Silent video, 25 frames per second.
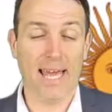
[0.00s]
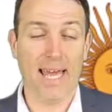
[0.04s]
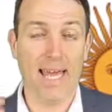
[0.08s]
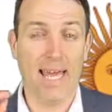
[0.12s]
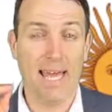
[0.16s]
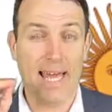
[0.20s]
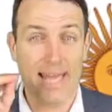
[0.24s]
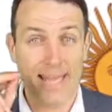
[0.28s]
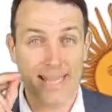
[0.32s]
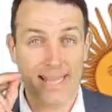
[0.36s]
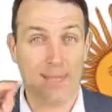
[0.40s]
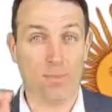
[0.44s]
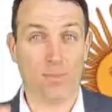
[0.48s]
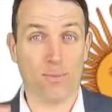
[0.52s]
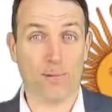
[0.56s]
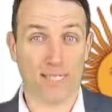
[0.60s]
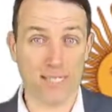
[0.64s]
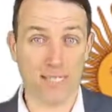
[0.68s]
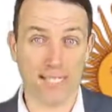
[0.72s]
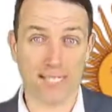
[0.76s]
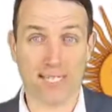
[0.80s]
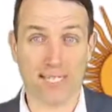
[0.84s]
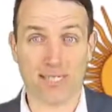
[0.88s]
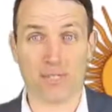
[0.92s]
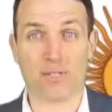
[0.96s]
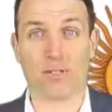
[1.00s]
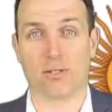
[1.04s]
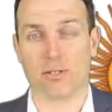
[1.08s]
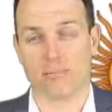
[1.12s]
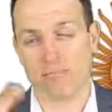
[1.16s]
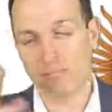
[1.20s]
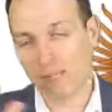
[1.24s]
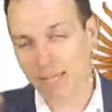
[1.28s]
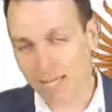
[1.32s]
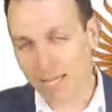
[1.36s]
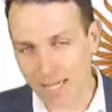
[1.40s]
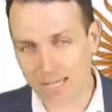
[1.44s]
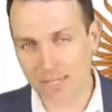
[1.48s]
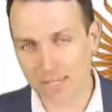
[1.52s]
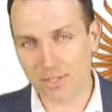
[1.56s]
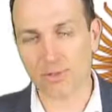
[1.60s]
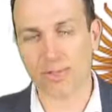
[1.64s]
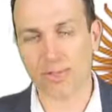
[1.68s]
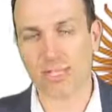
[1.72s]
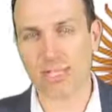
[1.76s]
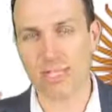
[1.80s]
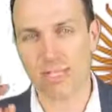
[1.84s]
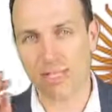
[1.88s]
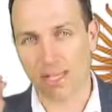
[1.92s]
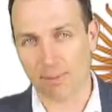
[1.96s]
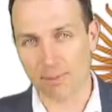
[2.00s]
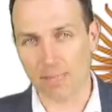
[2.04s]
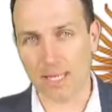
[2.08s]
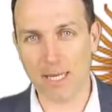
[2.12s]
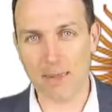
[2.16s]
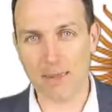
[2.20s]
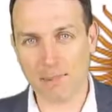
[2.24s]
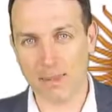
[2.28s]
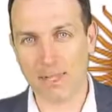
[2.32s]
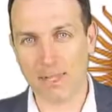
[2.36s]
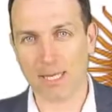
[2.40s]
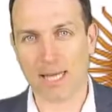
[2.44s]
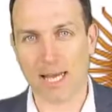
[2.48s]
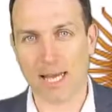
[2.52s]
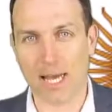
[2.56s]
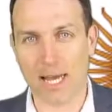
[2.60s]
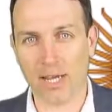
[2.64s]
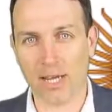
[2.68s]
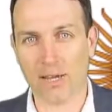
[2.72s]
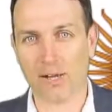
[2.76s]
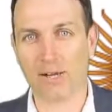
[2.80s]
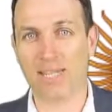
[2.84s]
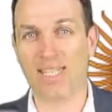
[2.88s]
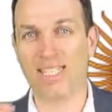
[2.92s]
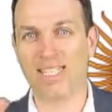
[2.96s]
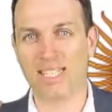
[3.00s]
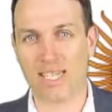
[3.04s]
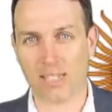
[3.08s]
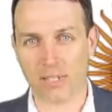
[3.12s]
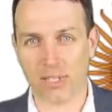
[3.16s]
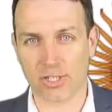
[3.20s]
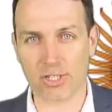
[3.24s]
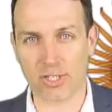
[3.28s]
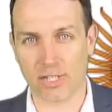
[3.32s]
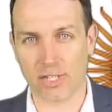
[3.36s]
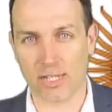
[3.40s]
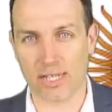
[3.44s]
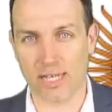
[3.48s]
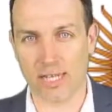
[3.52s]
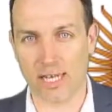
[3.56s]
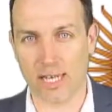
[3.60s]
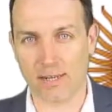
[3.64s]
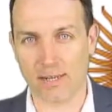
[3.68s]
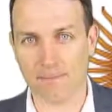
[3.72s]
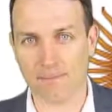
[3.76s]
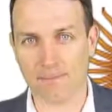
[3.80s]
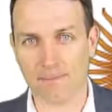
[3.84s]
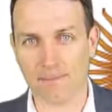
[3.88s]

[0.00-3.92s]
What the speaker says: And one sector, country that I'm keeping an eye on is Argentina.